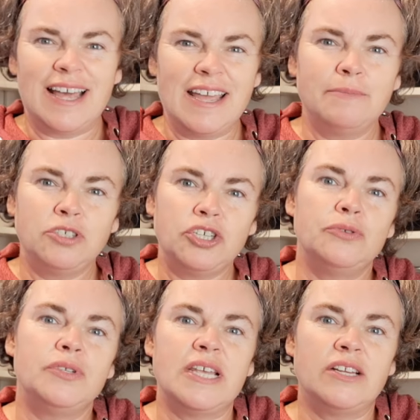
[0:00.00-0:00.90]
I am
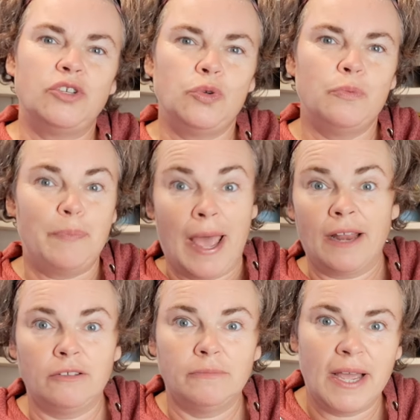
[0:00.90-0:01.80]
choosing to
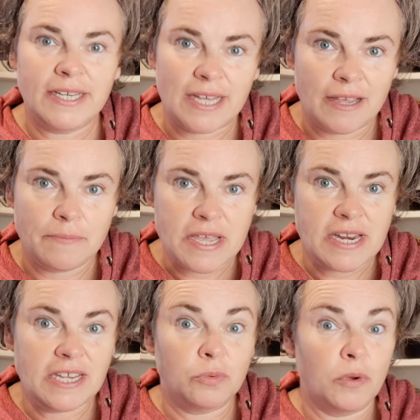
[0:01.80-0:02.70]
battle my
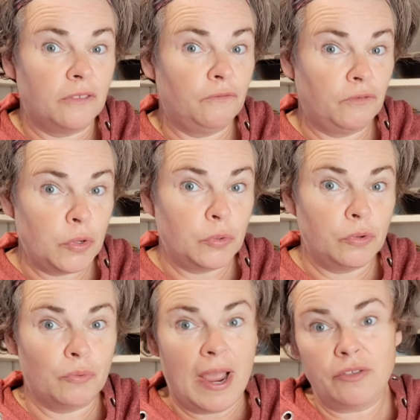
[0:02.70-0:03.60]
diabetes with
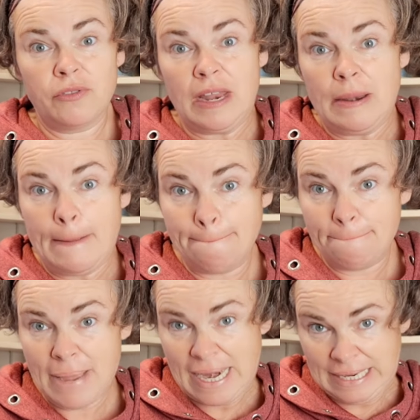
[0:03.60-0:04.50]
food rather than
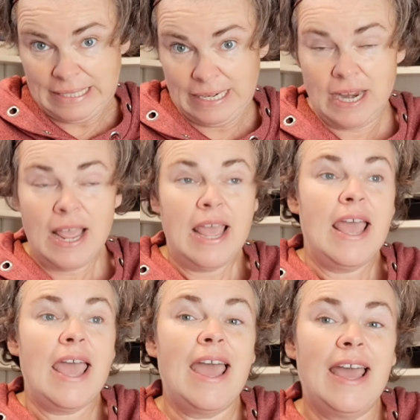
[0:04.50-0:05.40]
medicine.
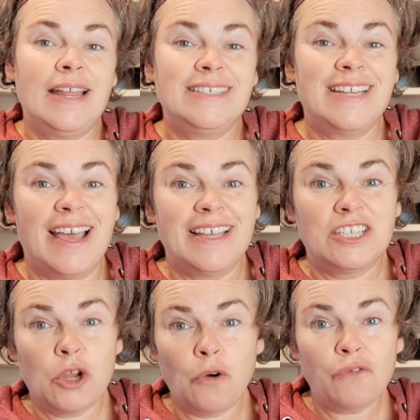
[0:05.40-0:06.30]
And uh,
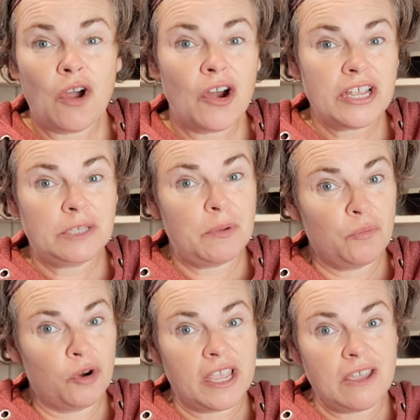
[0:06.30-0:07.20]
so far, it's been
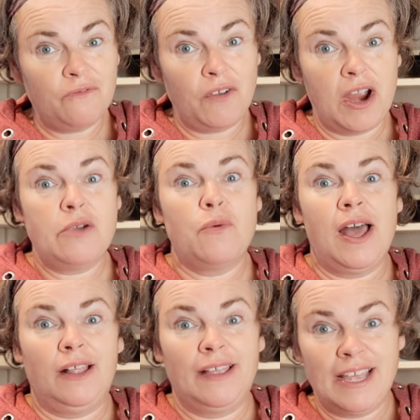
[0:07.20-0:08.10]
working very
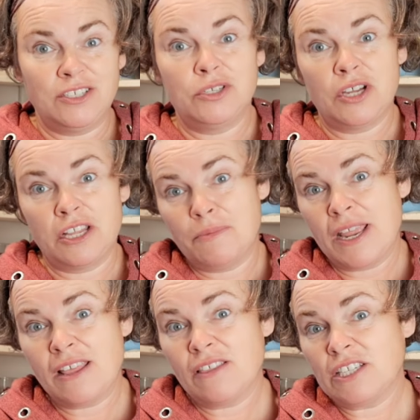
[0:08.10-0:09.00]
well. As you saw at the
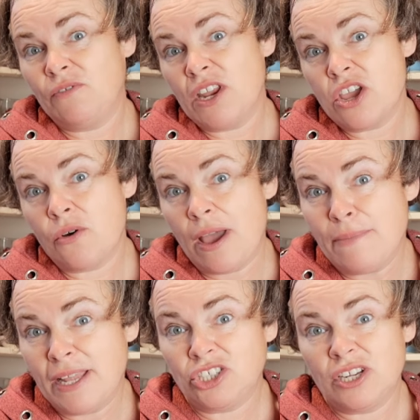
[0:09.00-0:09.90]
beginning of this video, I
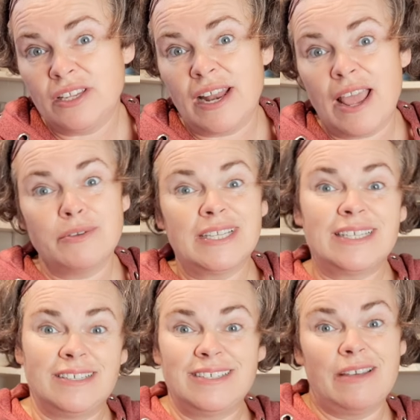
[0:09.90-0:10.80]
mentioned that I was
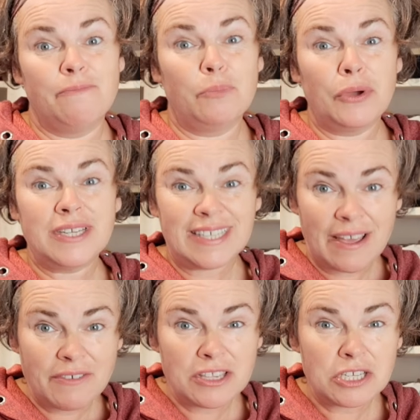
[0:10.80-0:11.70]
still 7.7
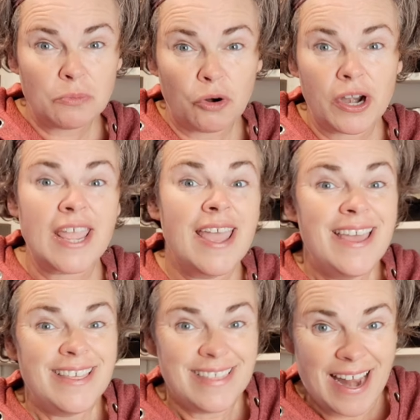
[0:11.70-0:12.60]
.7 this morning.
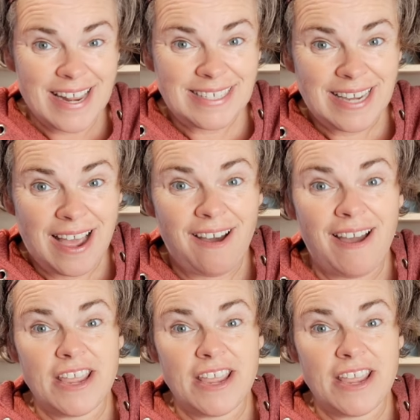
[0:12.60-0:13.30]
That is high.